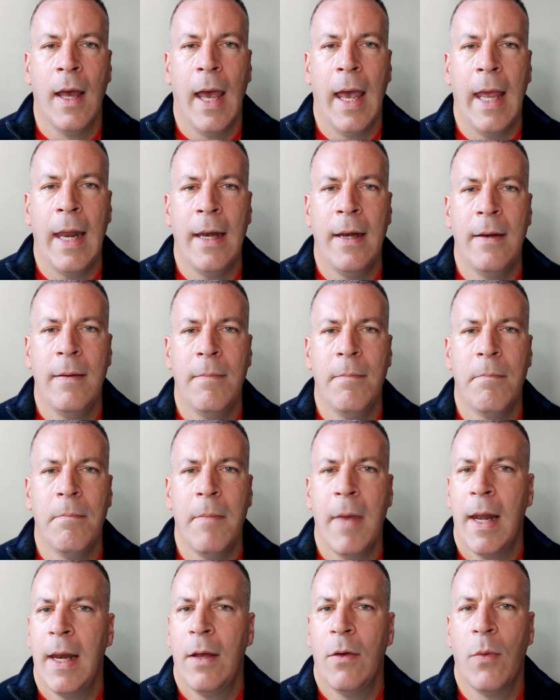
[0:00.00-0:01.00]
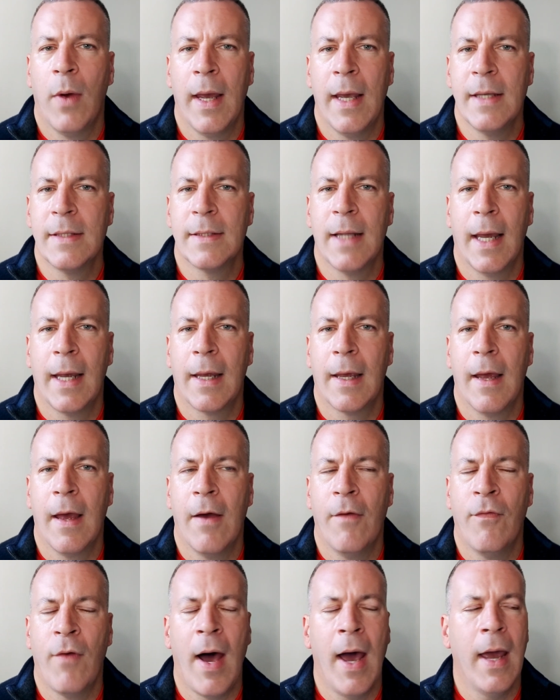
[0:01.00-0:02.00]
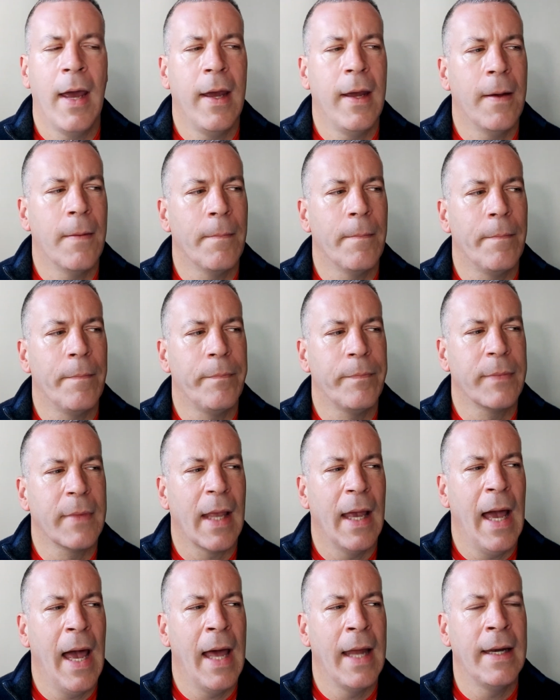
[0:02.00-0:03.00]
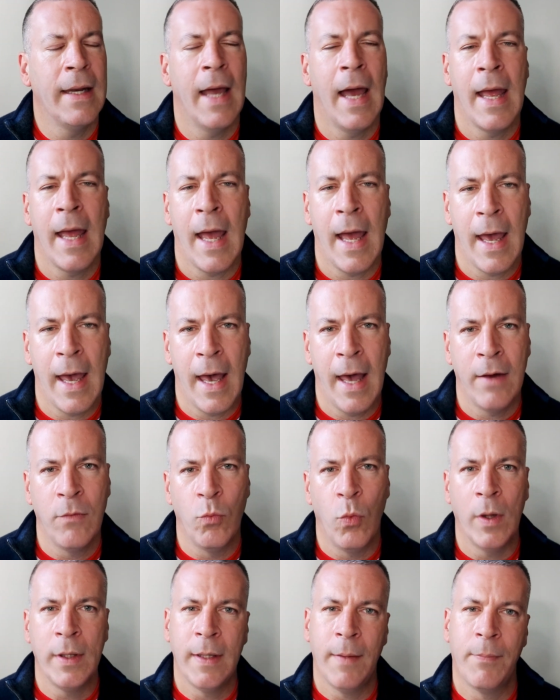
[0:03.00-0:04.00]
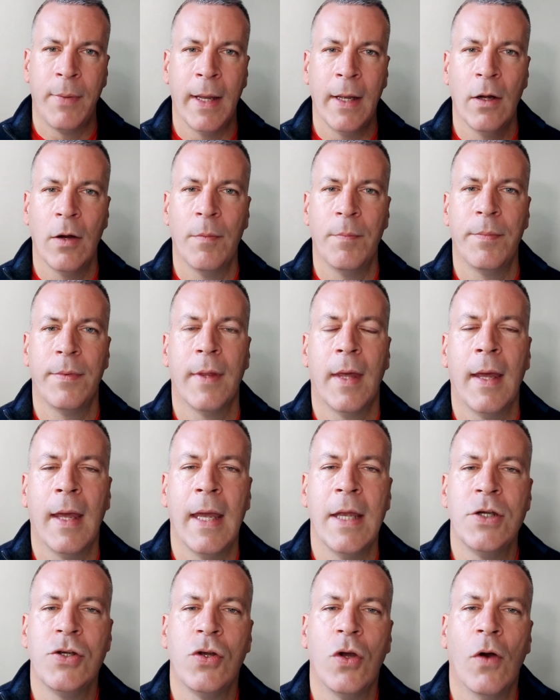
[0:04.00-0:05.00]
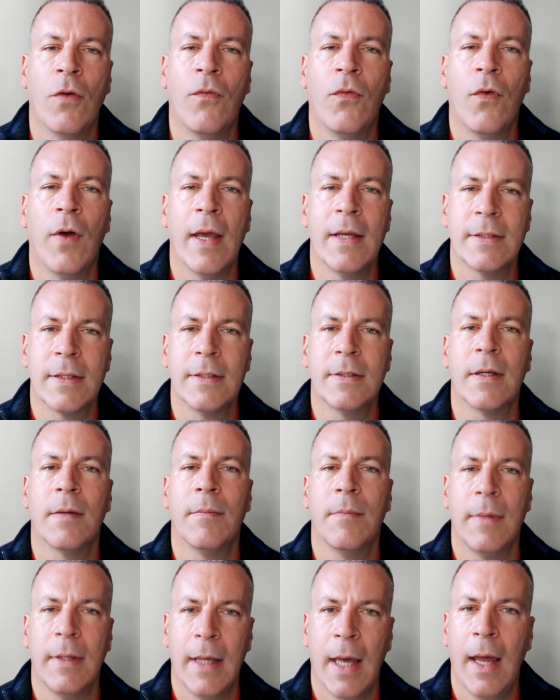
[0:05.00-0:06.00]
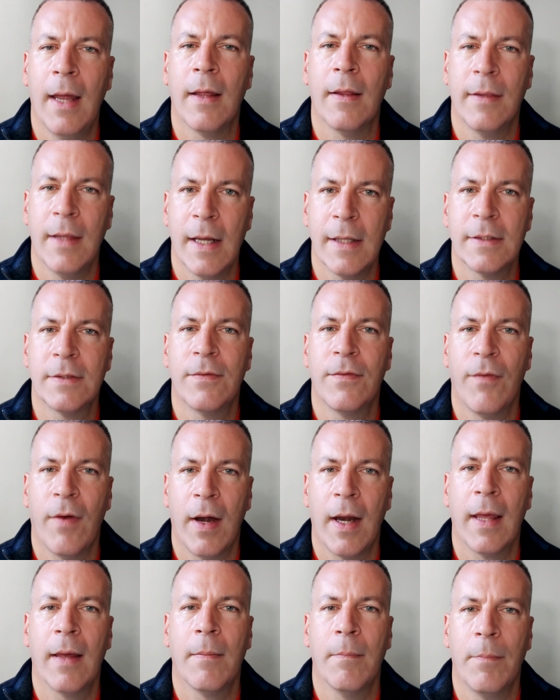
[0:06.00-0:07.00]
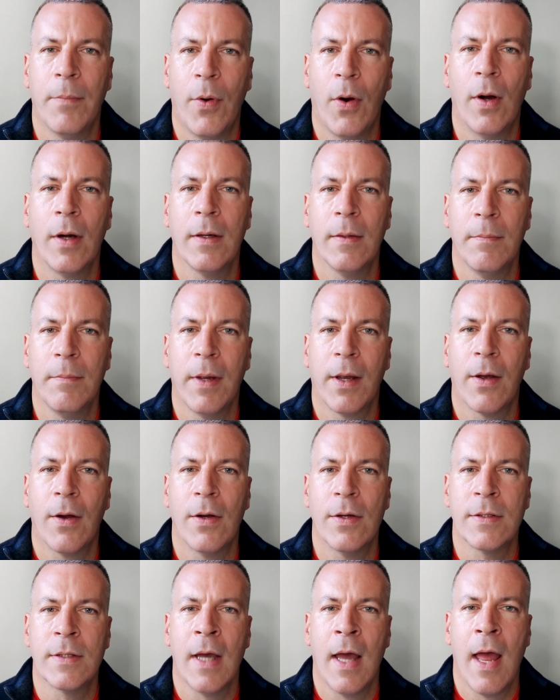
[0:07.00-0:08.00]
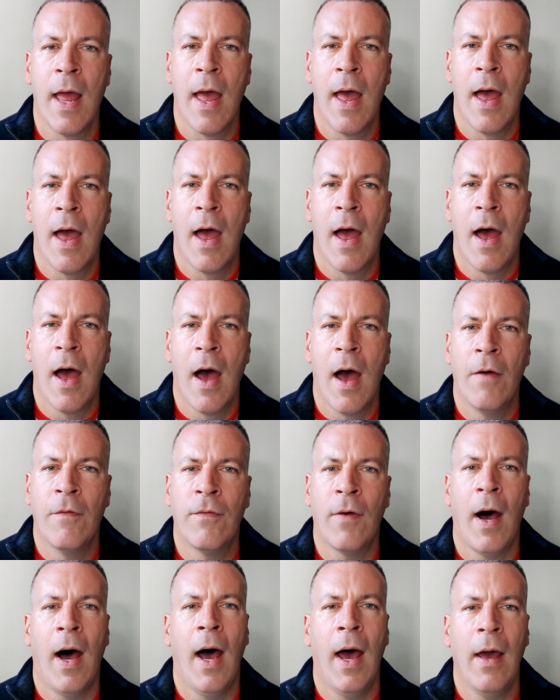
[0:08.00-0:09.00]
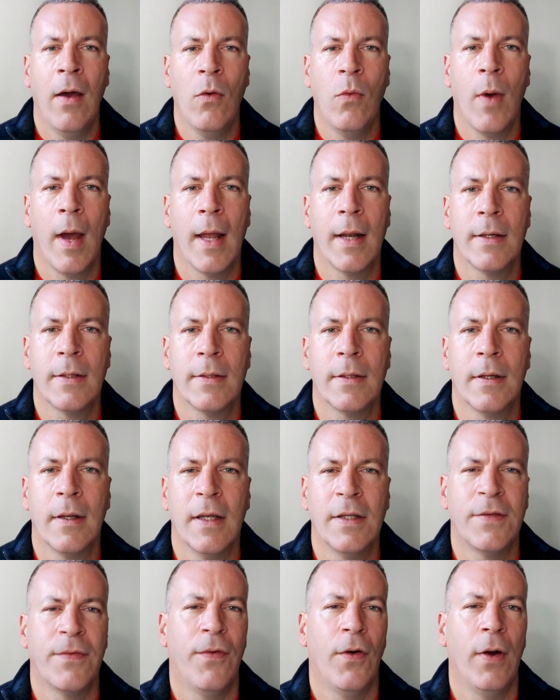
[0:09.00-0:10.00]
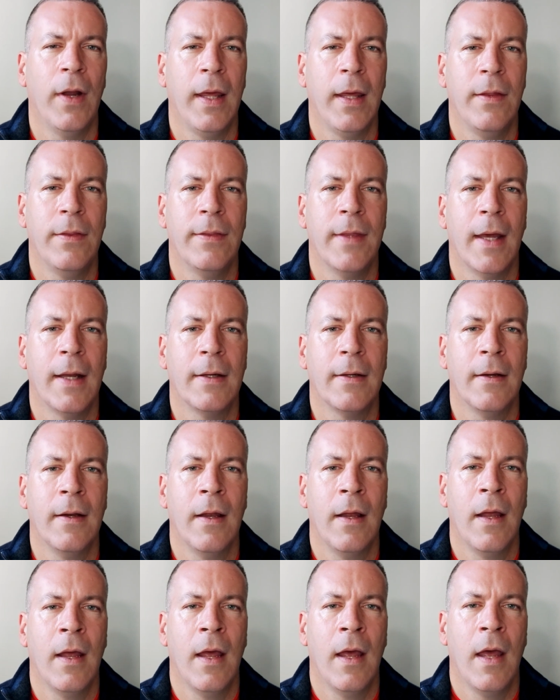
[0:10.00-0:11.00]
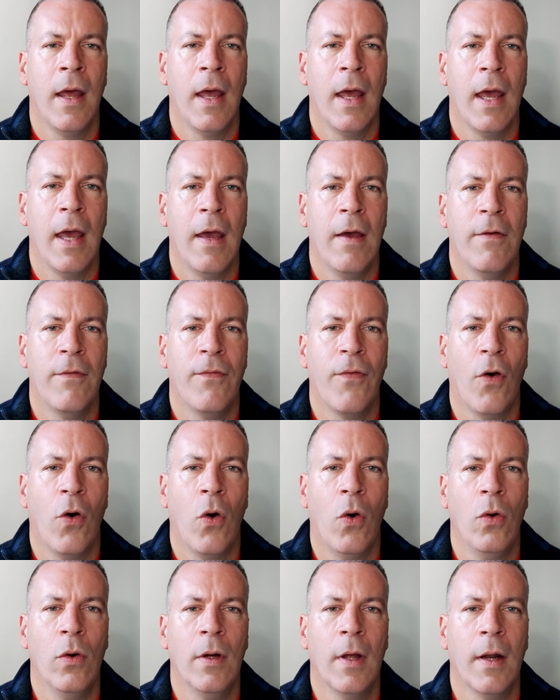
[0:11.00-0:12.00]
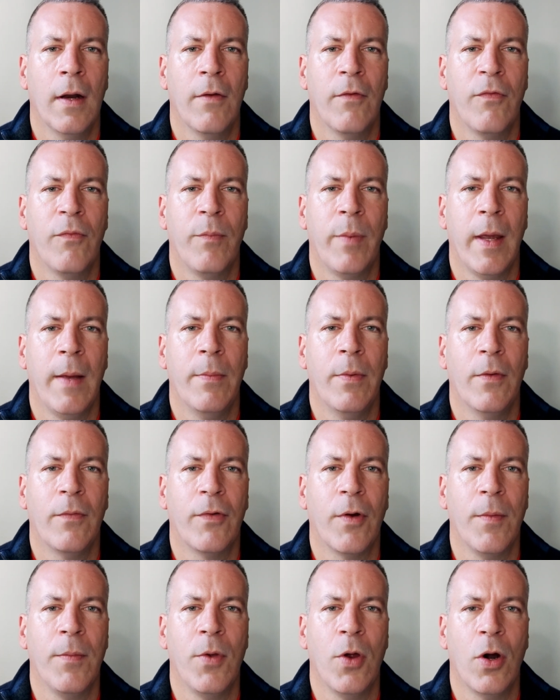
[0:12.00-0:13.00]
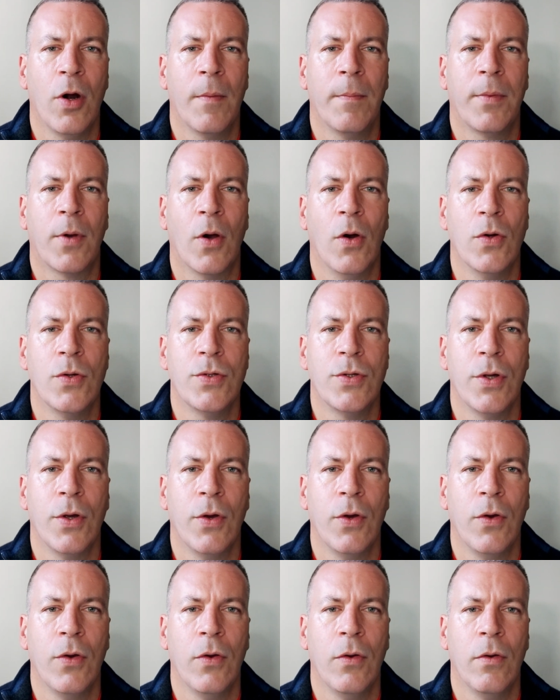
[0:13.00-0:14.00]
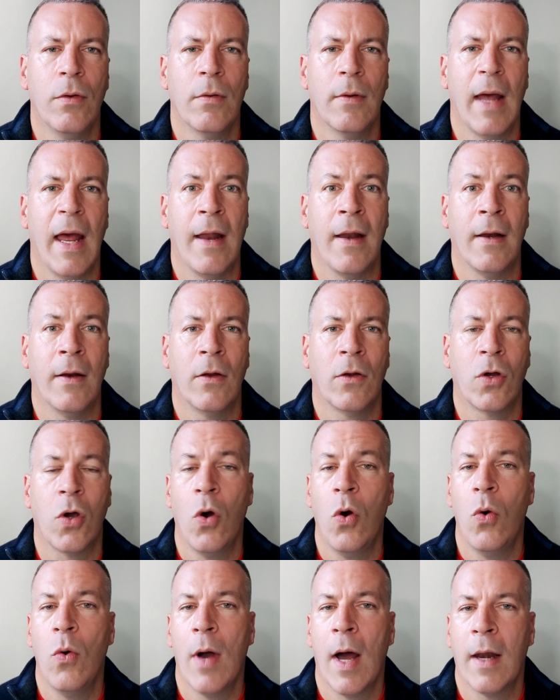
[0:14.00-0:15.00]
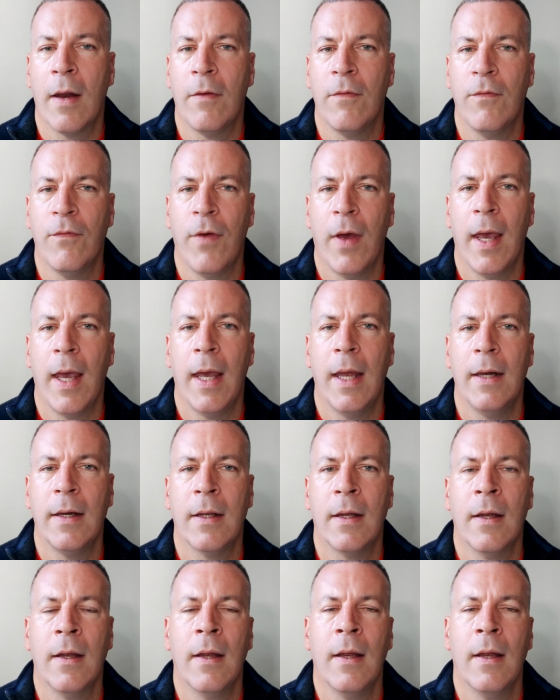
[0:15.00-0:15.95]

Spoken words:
In many ways, like if I, and when they bring up the issue of racism, yeah, that's very important, because if I went, it's funny that if a whole lot of people from Europe go and invade